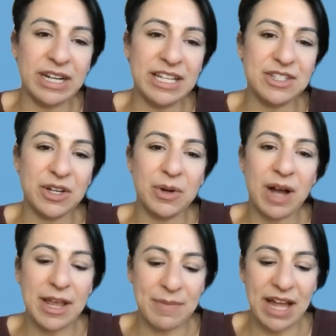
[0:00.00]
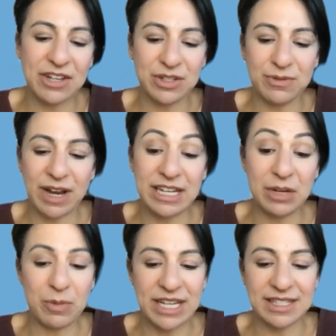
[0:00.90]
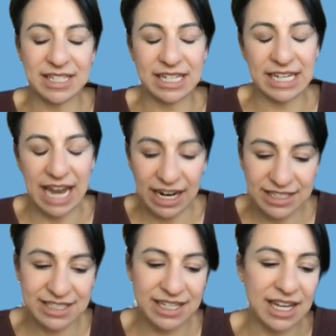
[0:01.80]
And so I imagine finding ways to connect